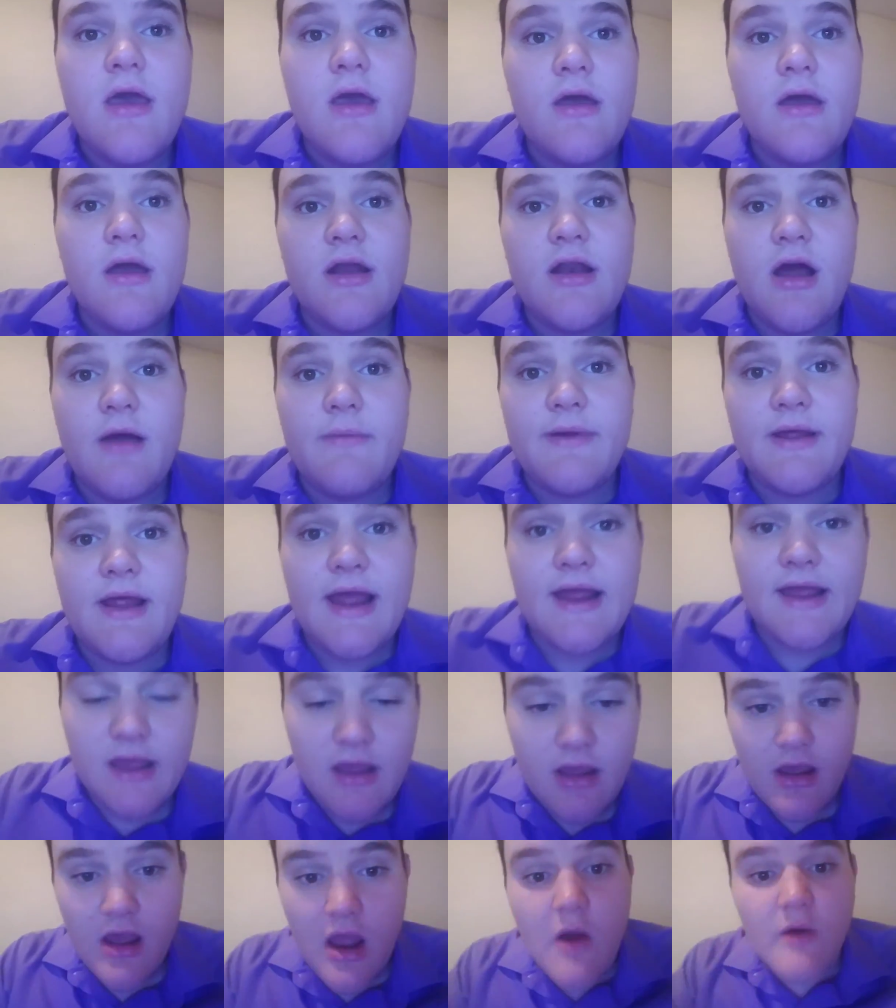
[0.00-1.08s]
And I'll be like,
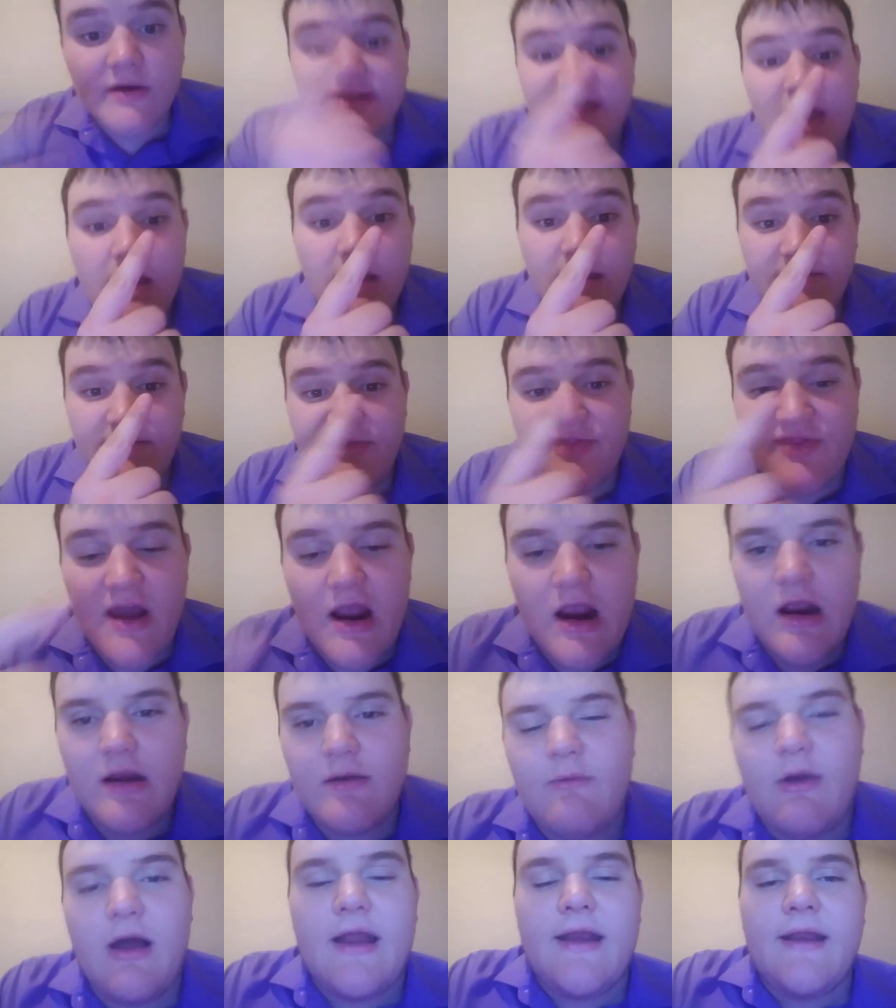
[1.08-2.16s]
it was only the
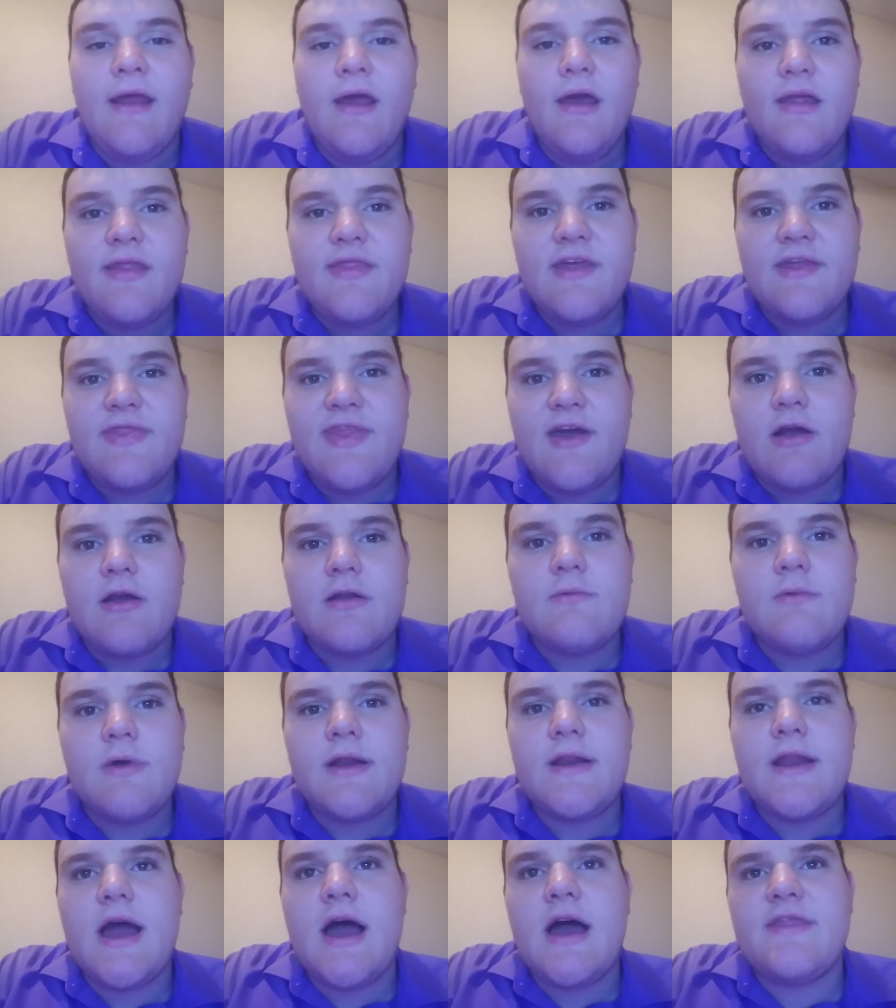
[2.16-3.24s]
third one. The third
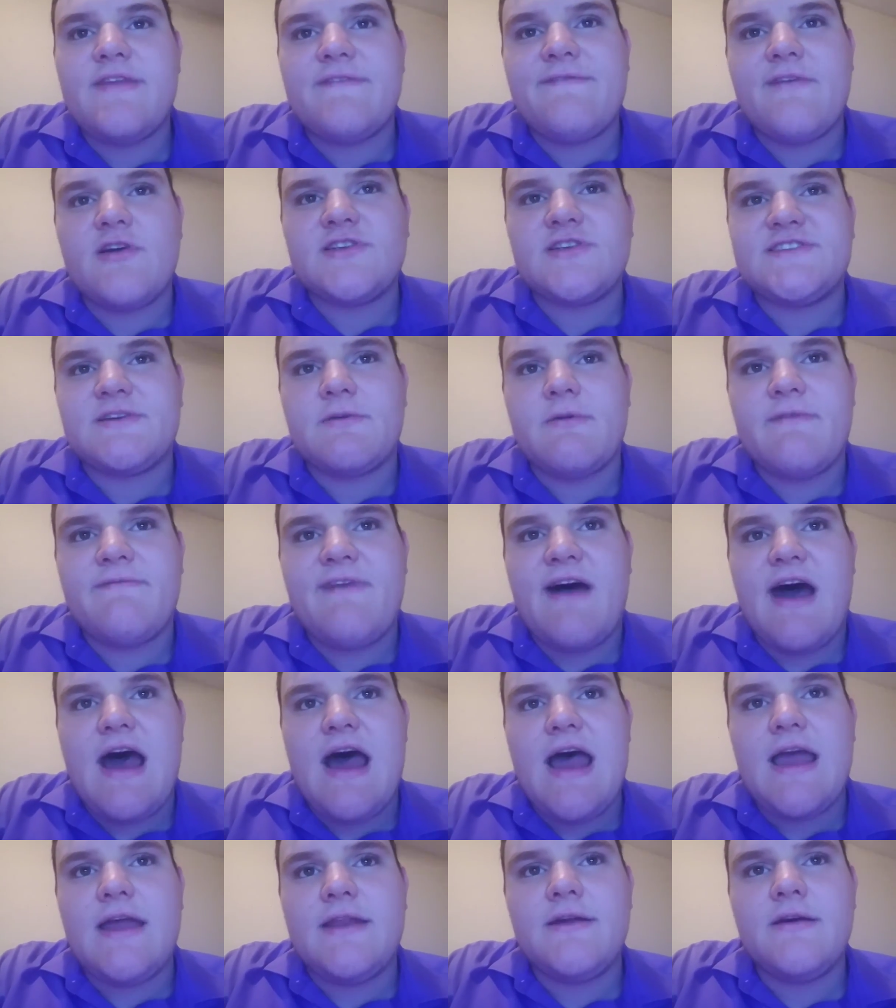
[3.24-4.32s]
one, no, the first two were
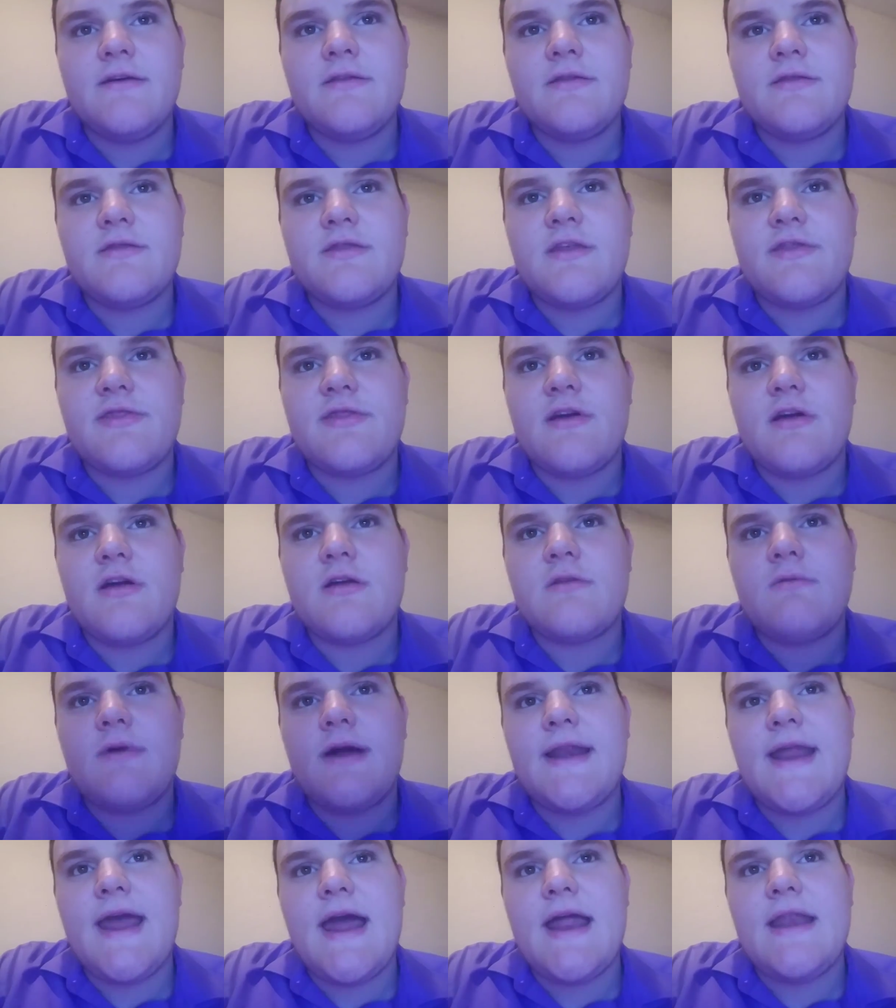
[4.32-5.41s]
fine. The third
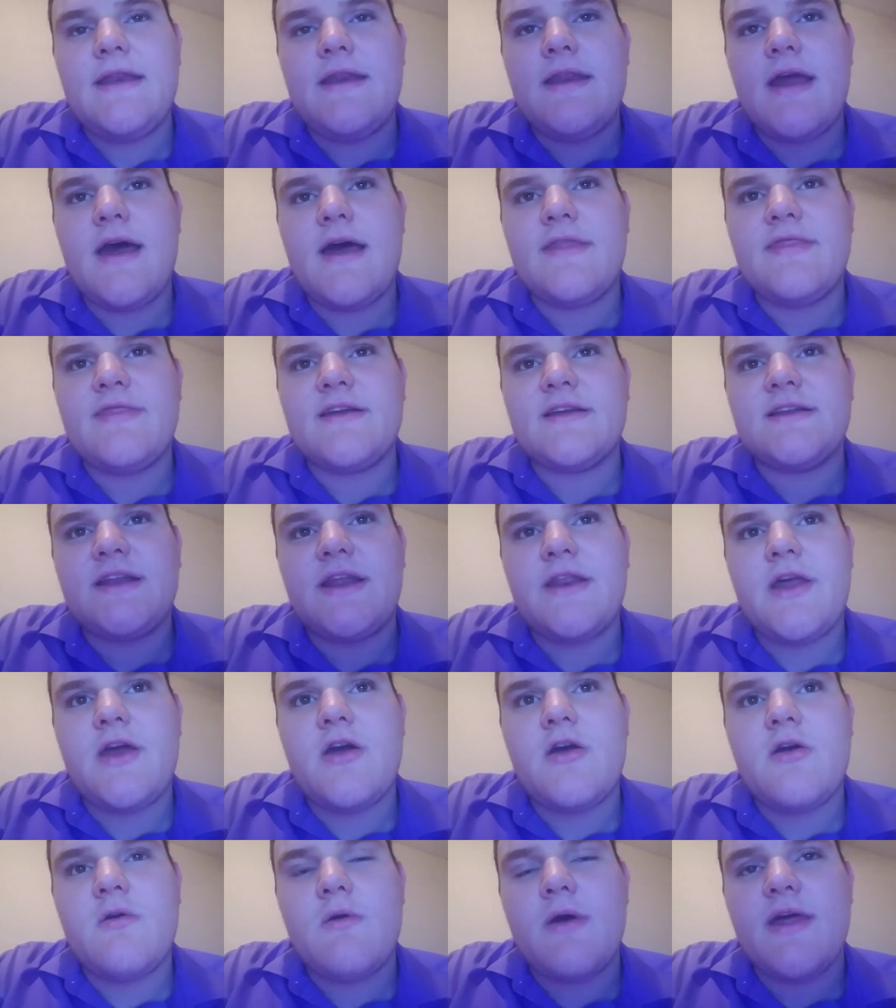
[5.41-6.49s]
one had nothing to
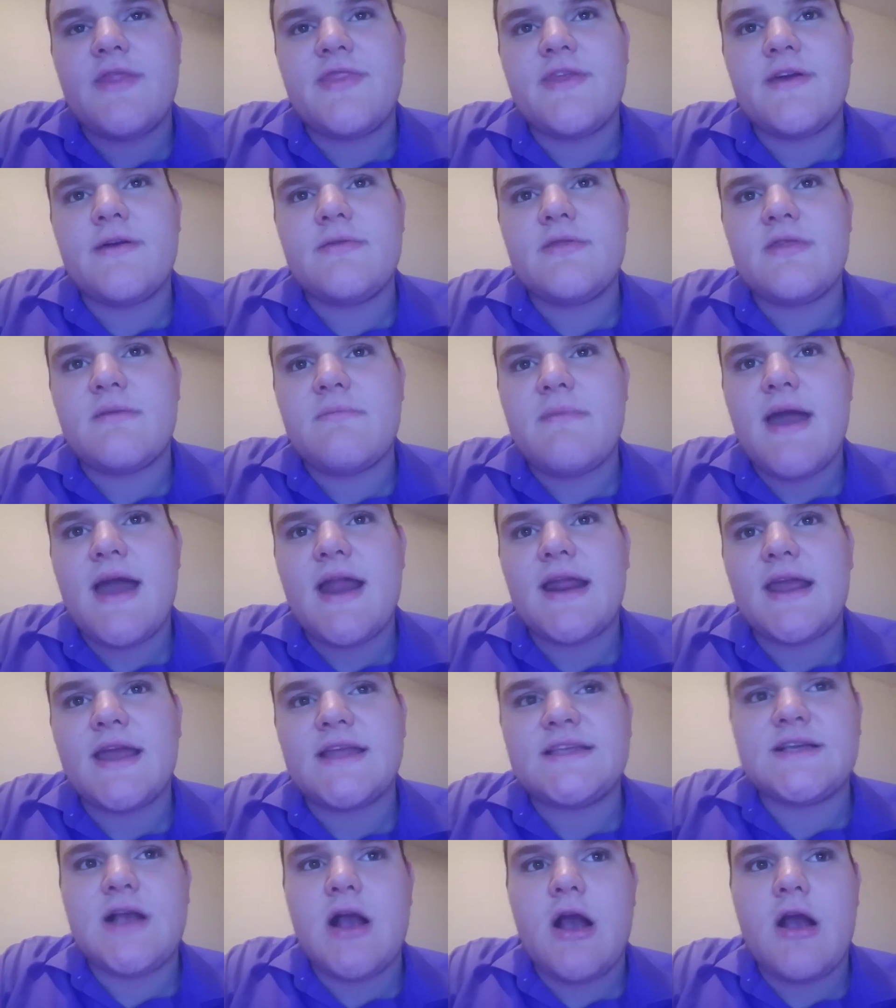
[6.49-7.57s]
do with the
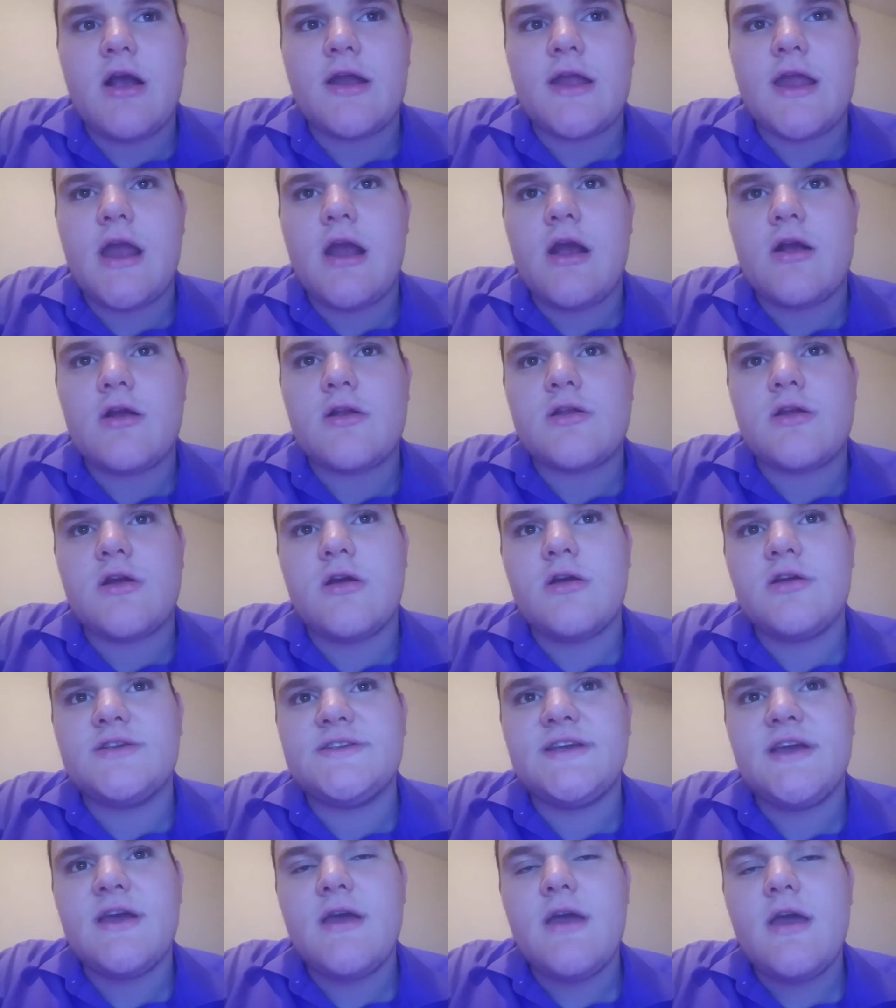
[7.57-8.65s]
Madagascar
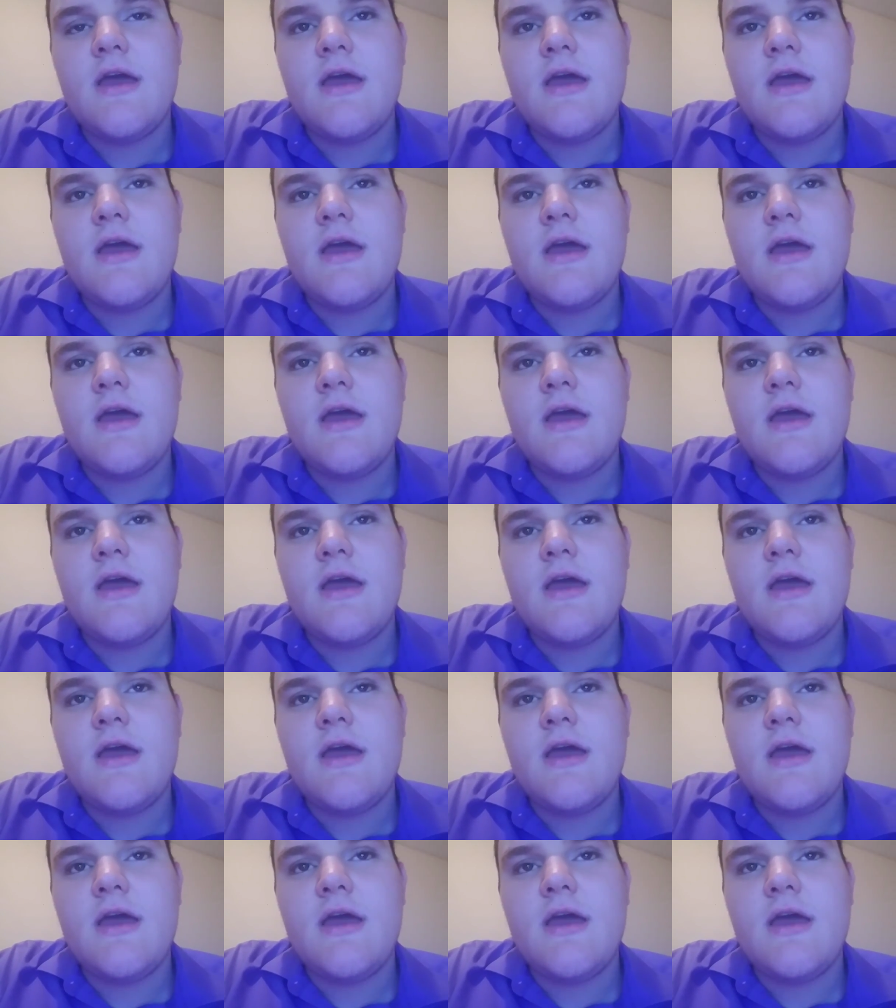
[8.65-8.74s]
characters.